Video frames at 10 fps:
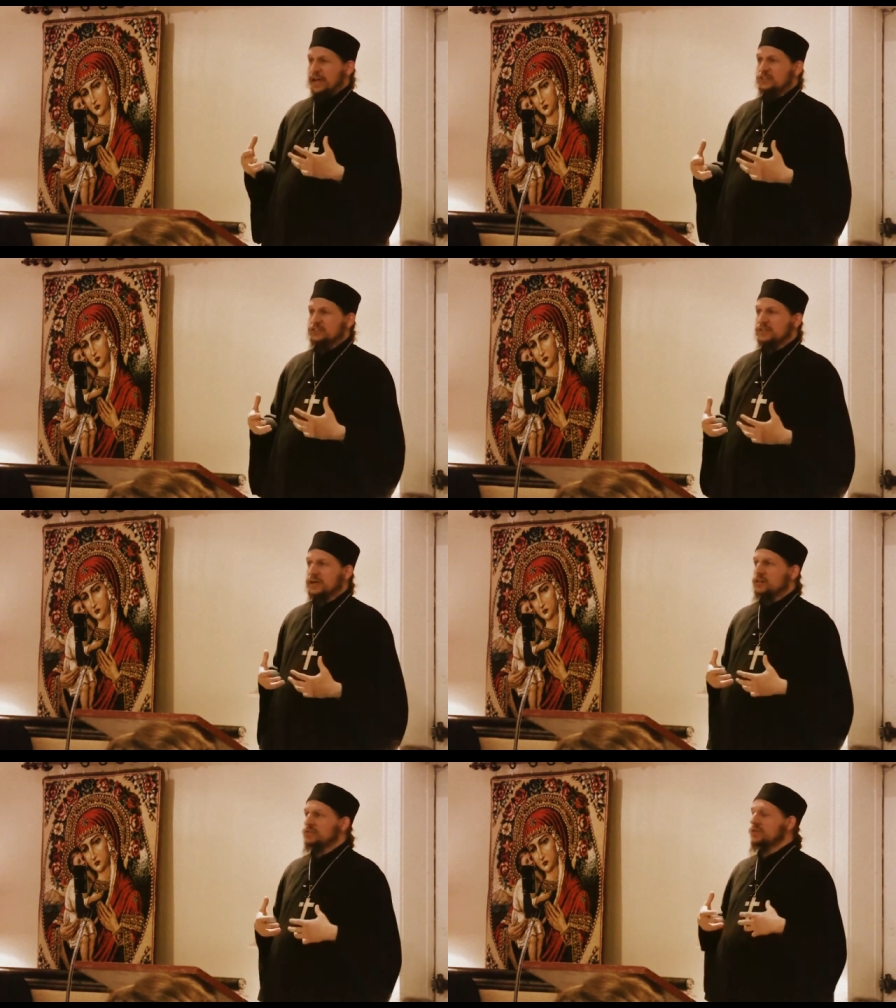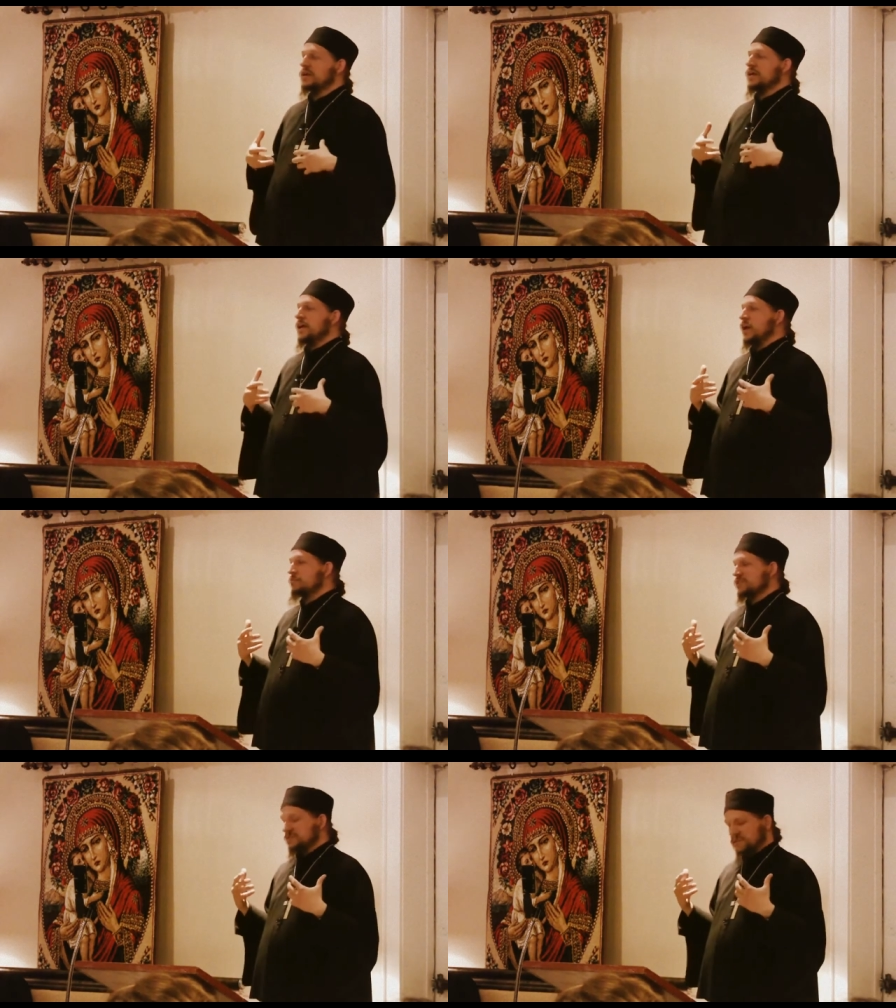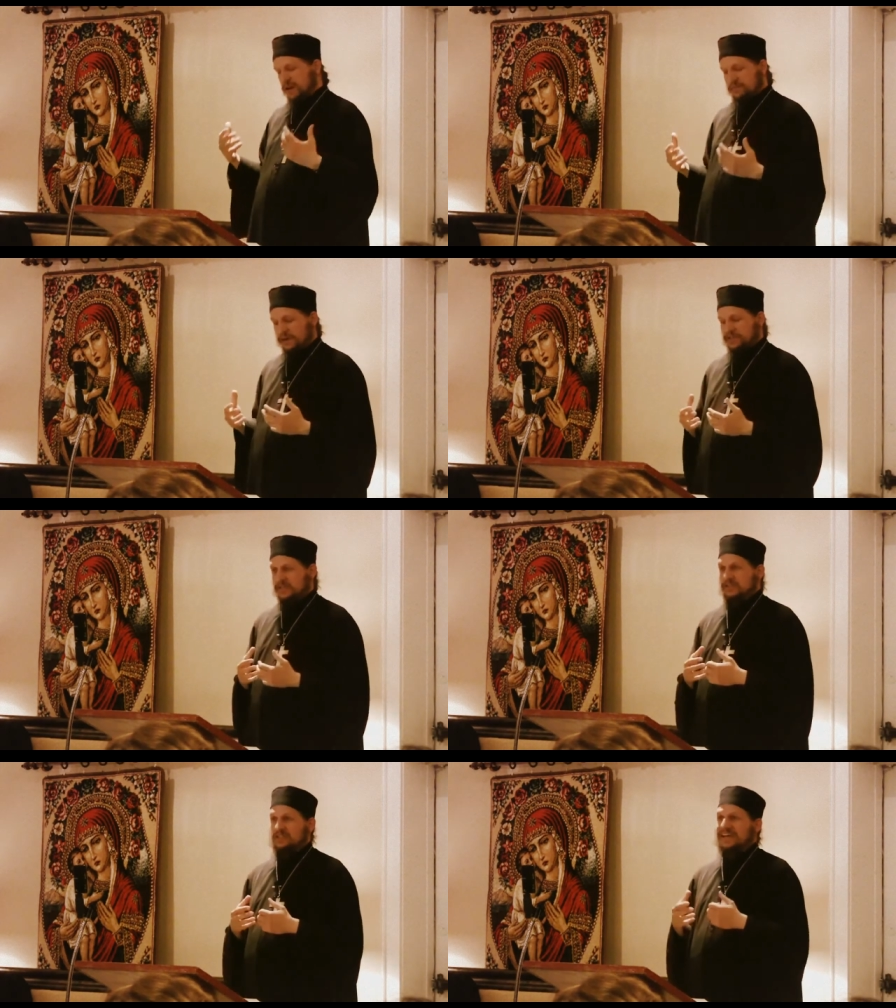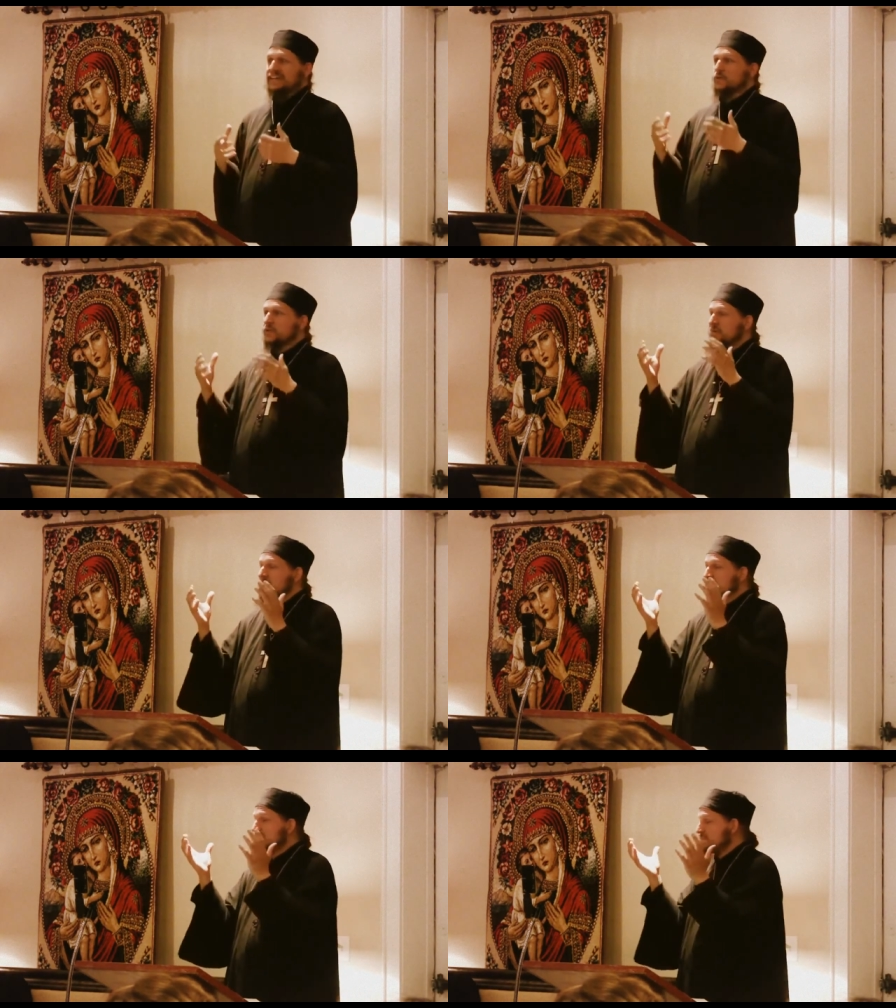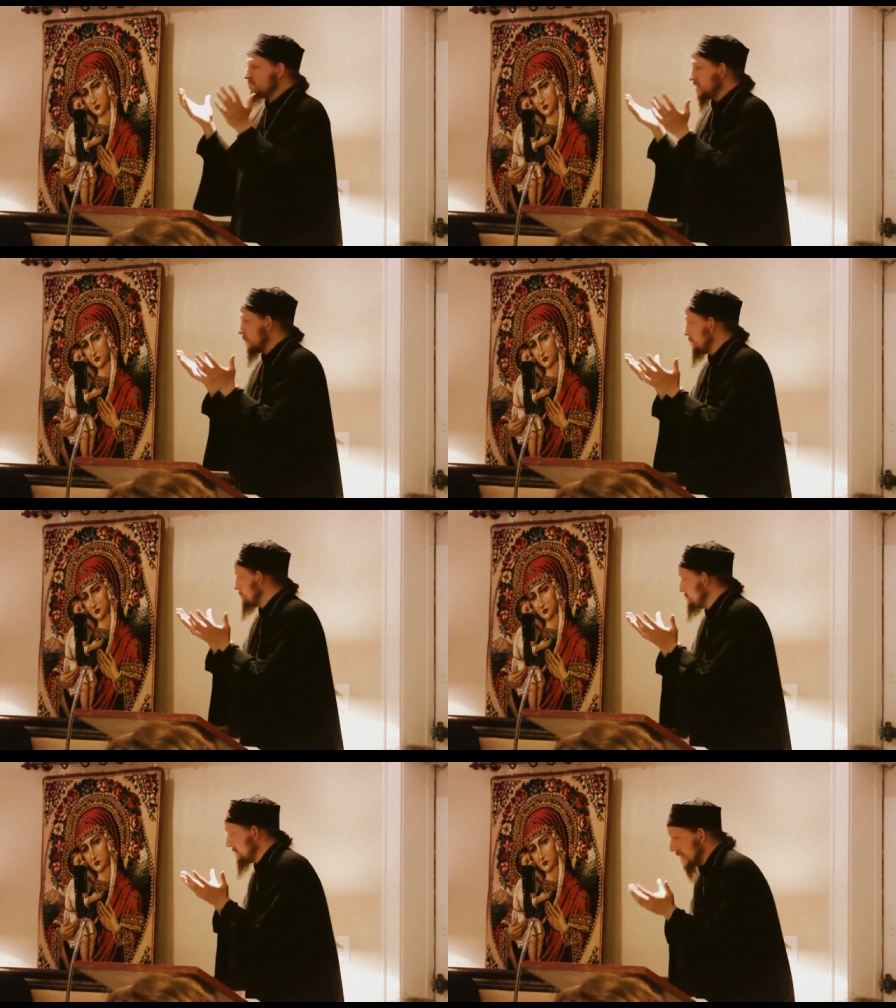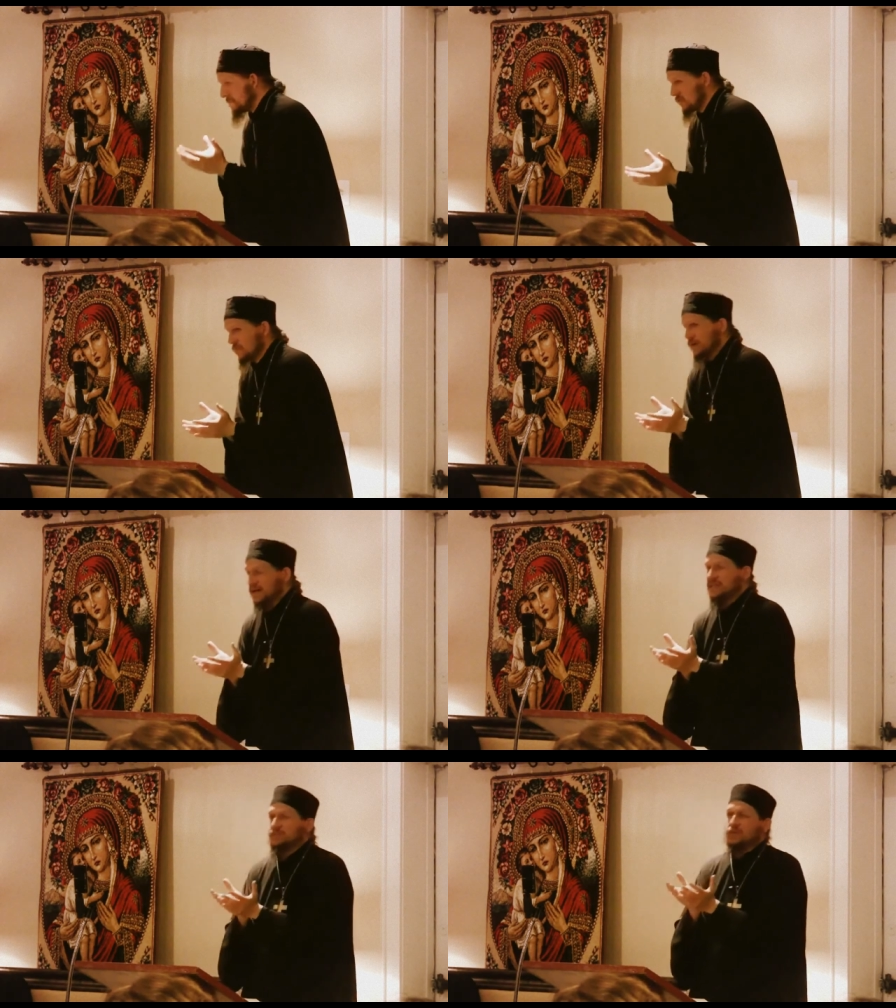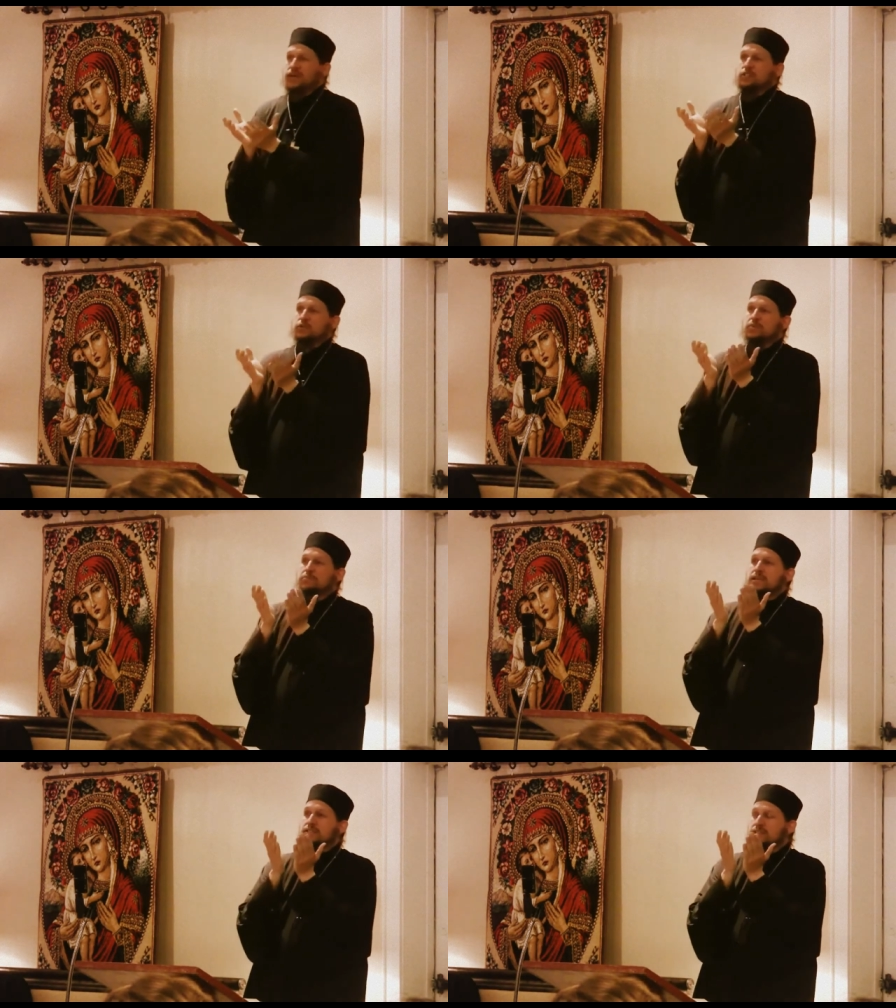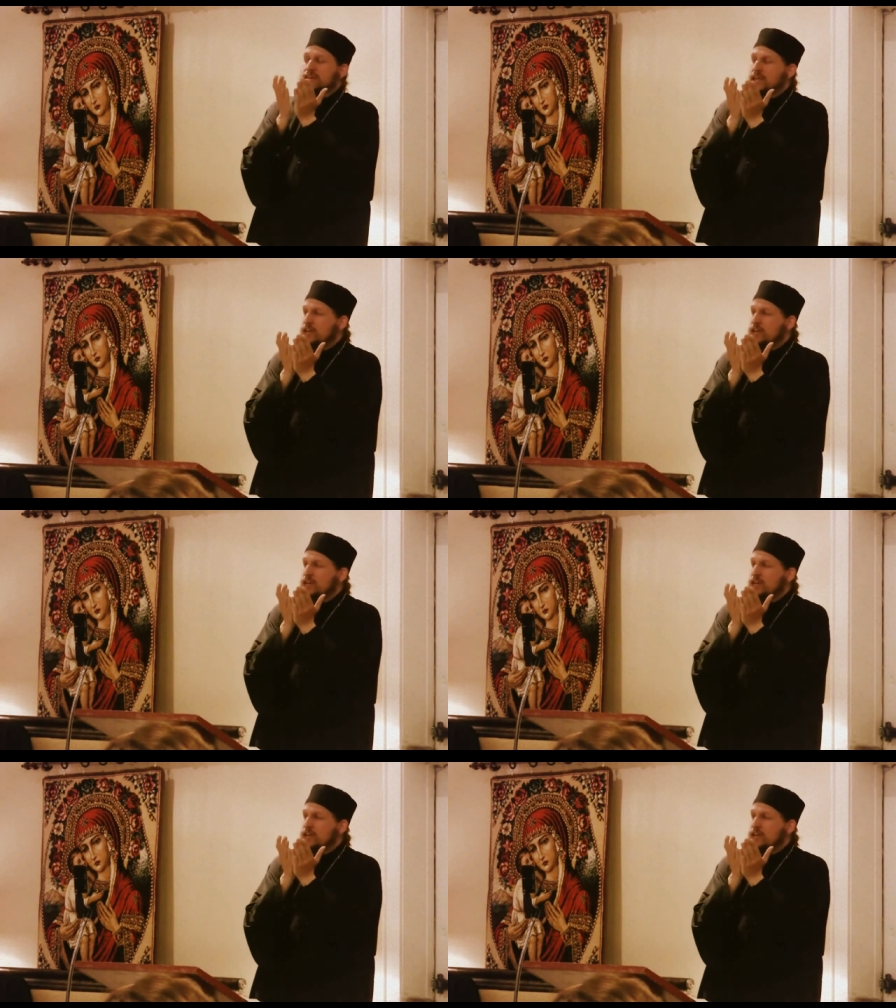And so the elder helps us very much in understanding what it means to be a member of the body of Christ, what it means